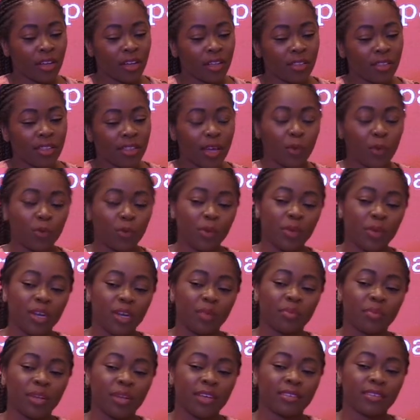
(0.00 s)
that women
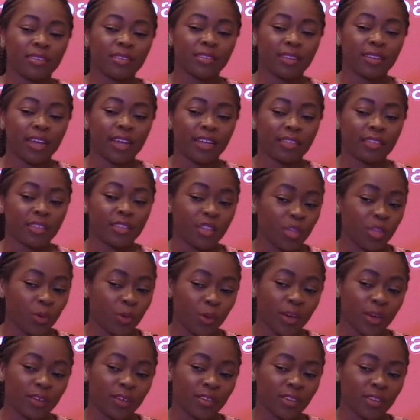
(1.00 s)
in places like the
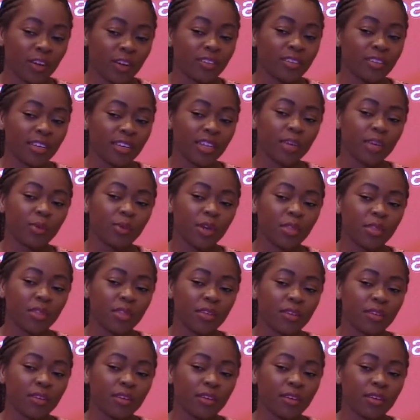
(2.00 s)
US are dealing with,
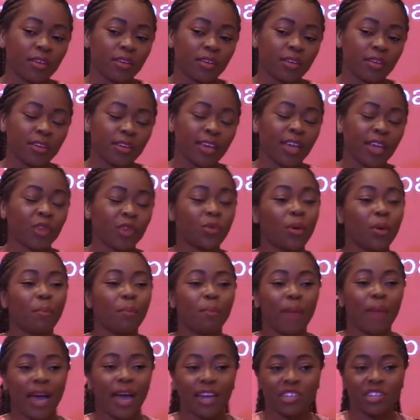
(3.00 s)
can you
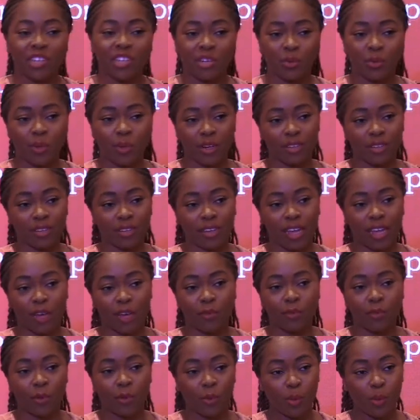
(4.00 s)
imagine what it's like
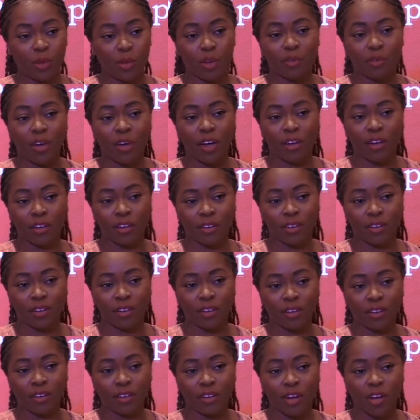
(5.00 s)
for women of color
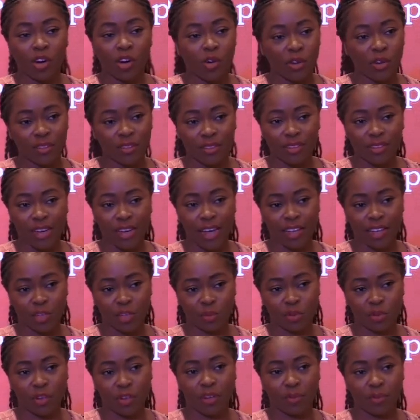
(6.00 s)
across the
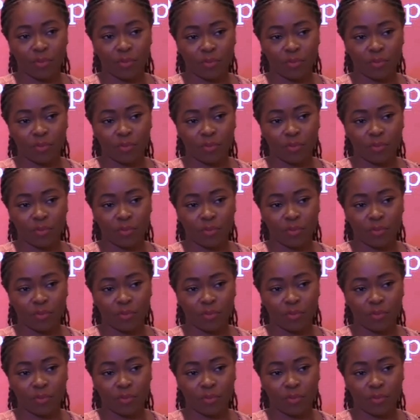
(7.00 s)
diaspora?